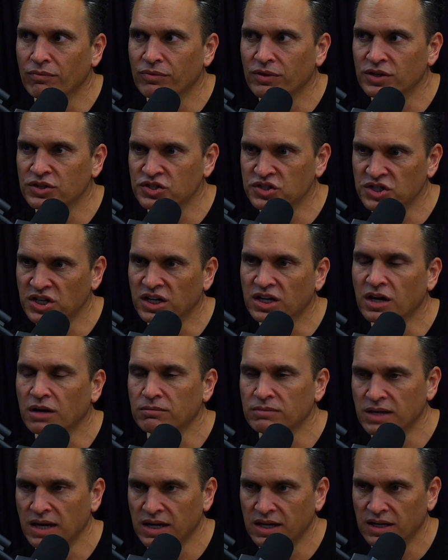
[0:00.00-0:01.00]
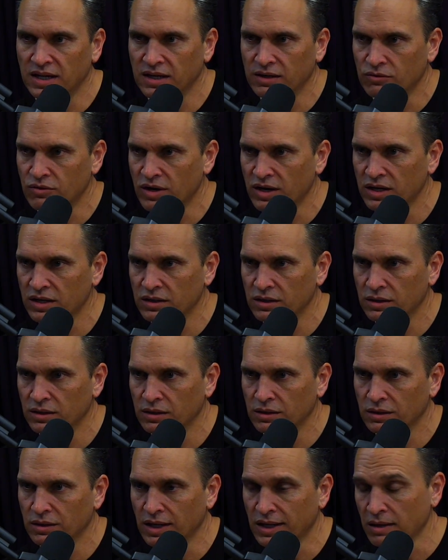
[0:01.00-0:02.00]
the chick I'm dating, right?
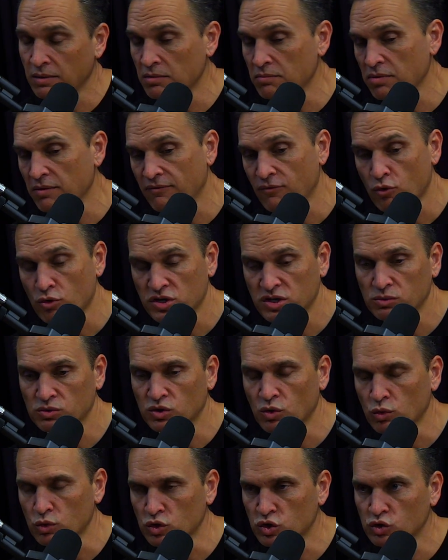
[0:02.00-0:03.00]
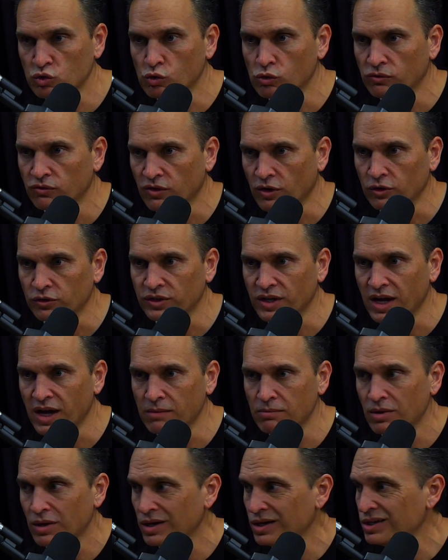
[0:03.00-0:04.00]
Like I mean, before she was going to school full
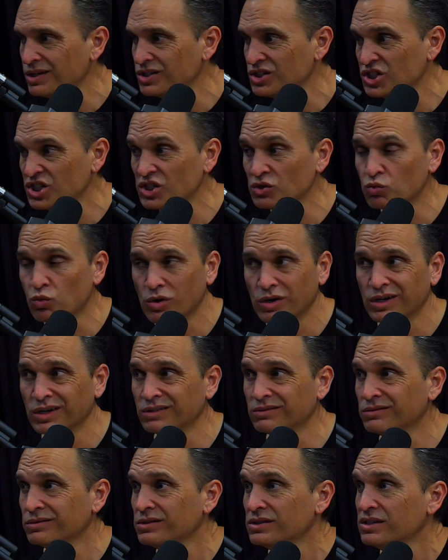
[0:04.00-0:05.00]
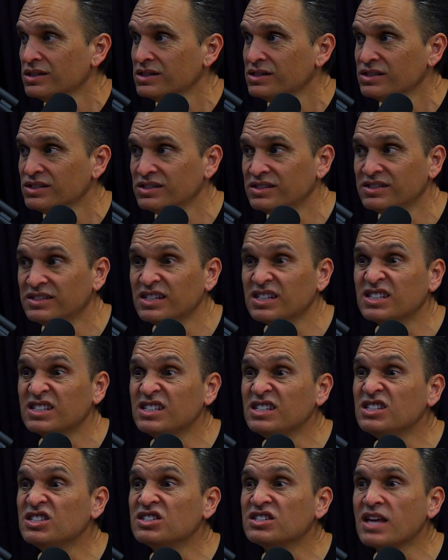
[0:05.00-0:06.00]
time, she's working
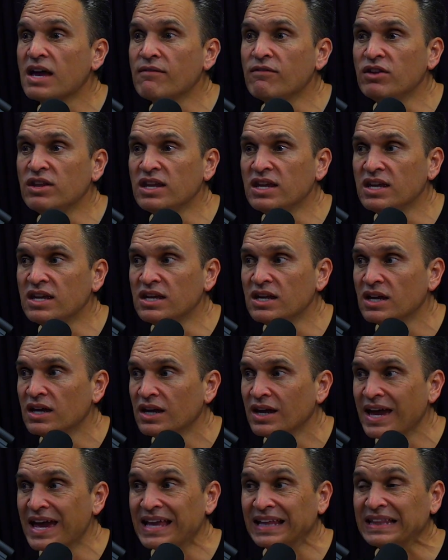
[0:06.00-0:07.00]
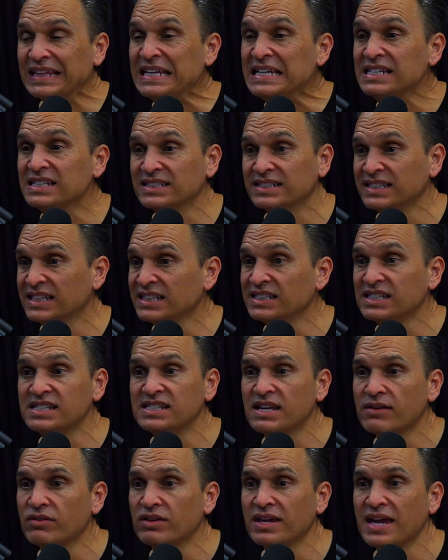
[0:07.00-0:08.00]
60, 70, at least 60,
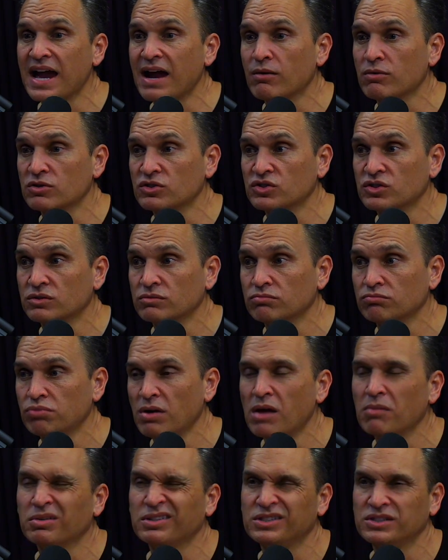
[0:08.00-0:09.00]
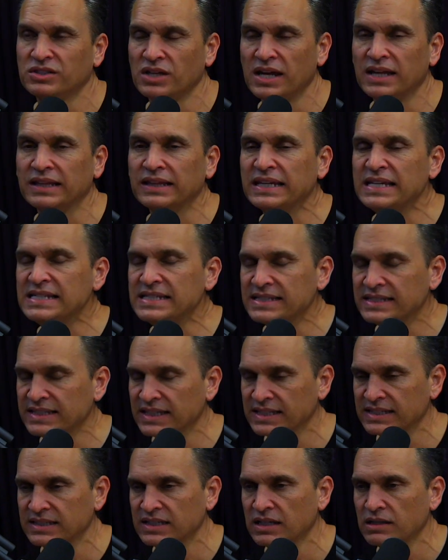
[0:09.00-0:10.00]
70 hours, probably at least
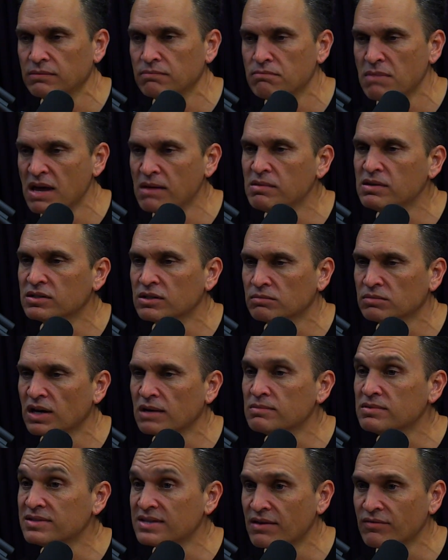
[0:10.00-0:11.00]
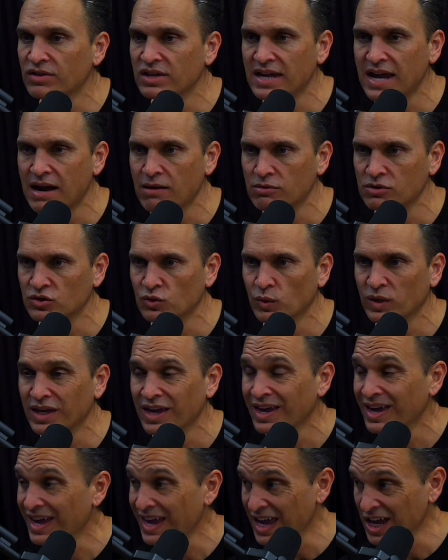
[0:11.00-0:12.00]
60, maybe sometimes 70 hours a week,
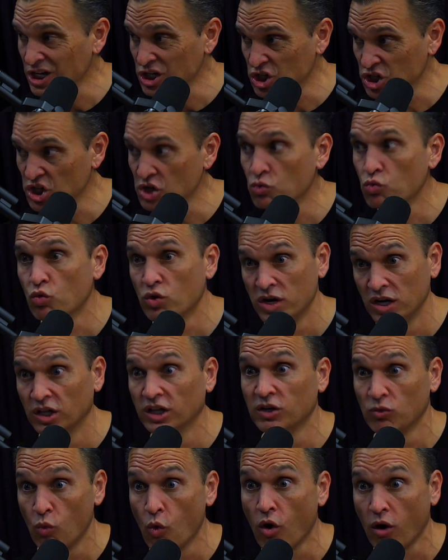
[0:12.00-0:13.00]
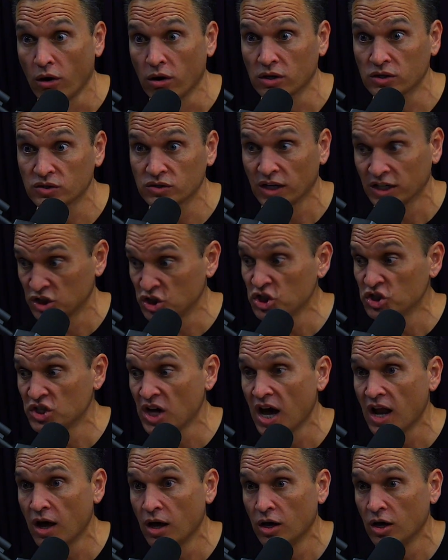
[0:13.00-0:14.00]
and she really works. Like she's
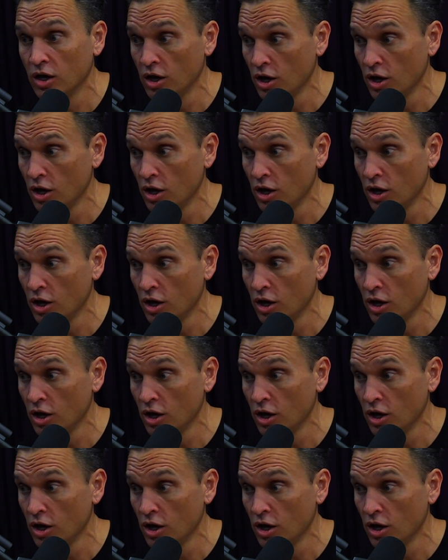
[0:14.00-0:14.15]
got a